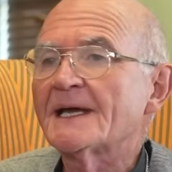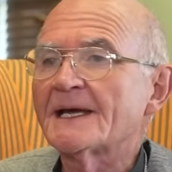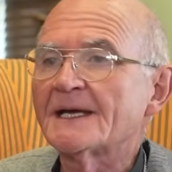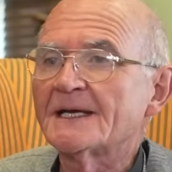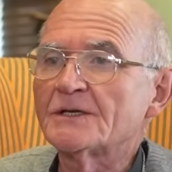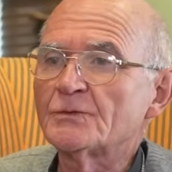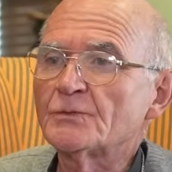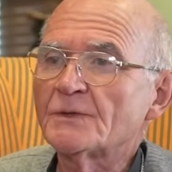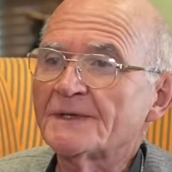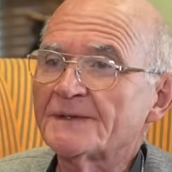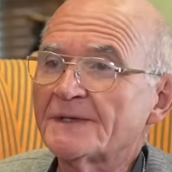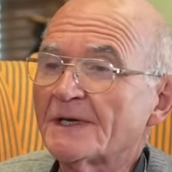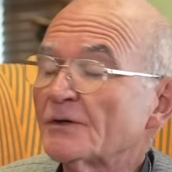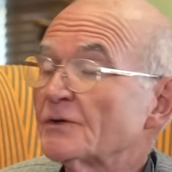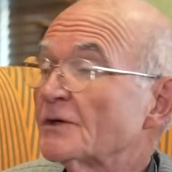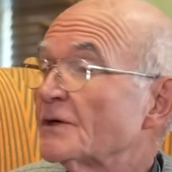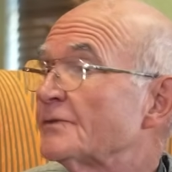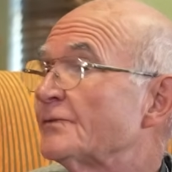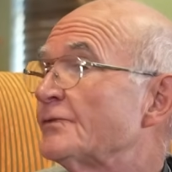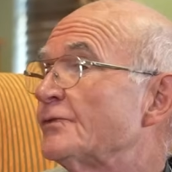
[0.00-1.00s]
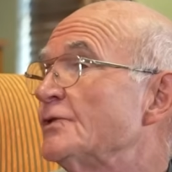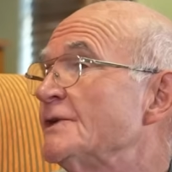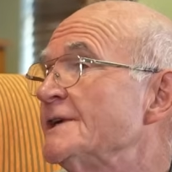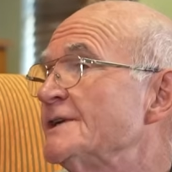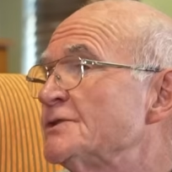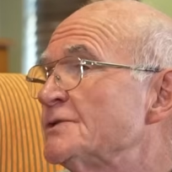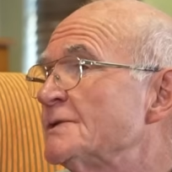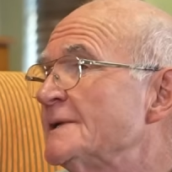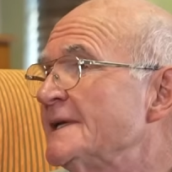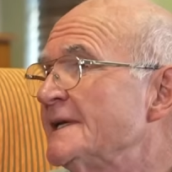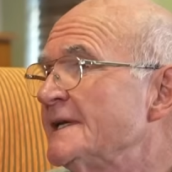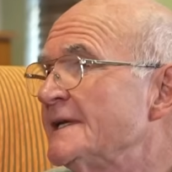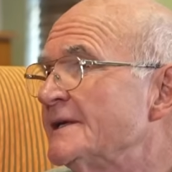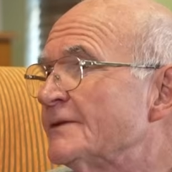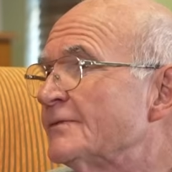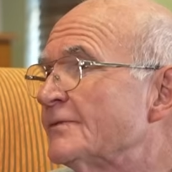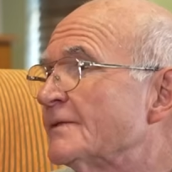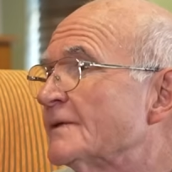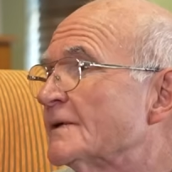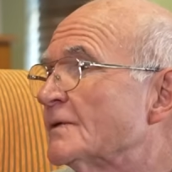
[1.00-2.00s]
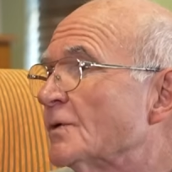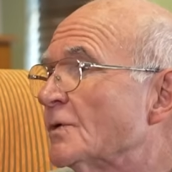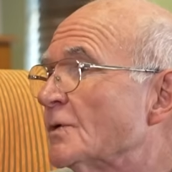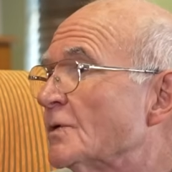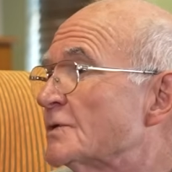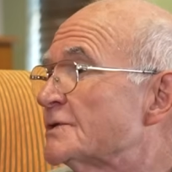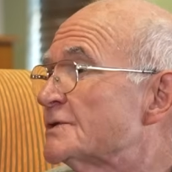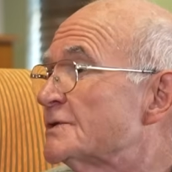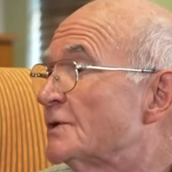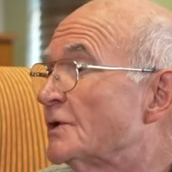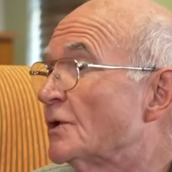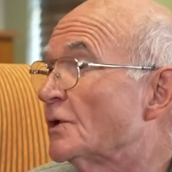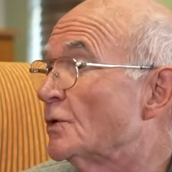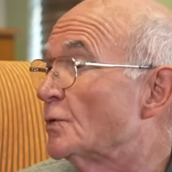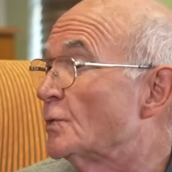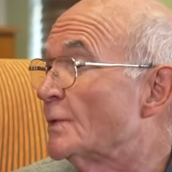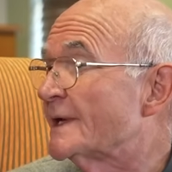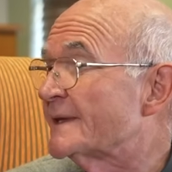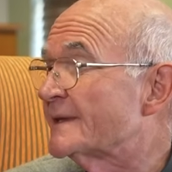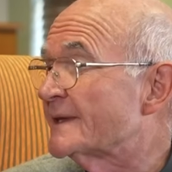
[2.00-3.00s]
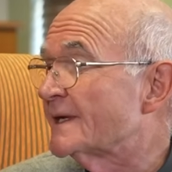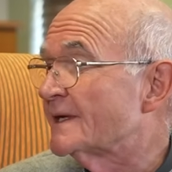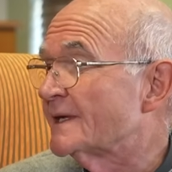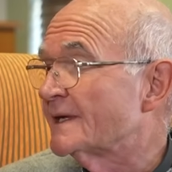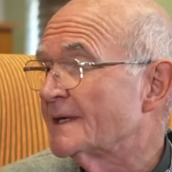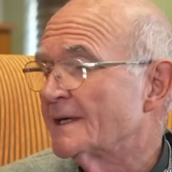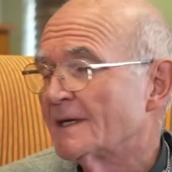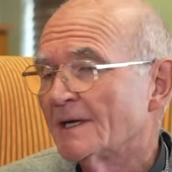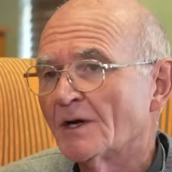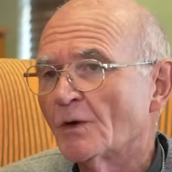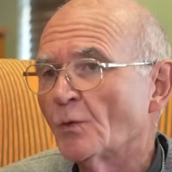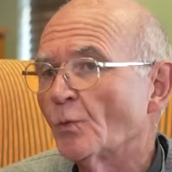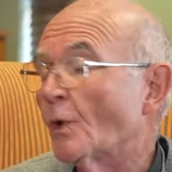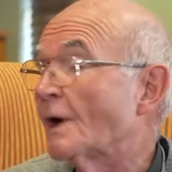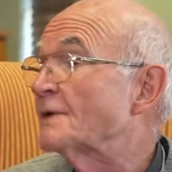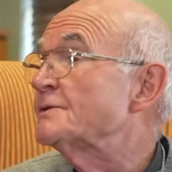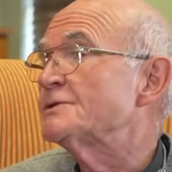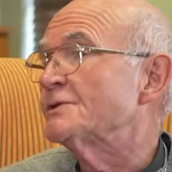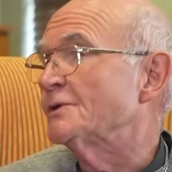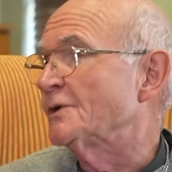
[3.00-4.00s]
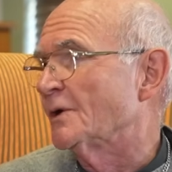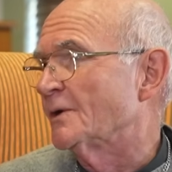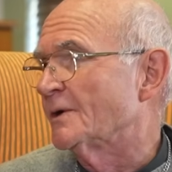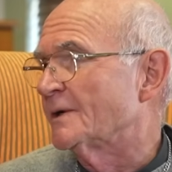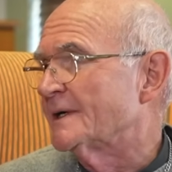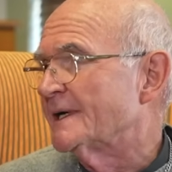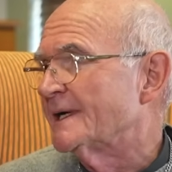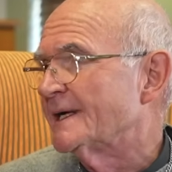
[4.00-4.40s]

and where they're not free to leave or to go where they want to go.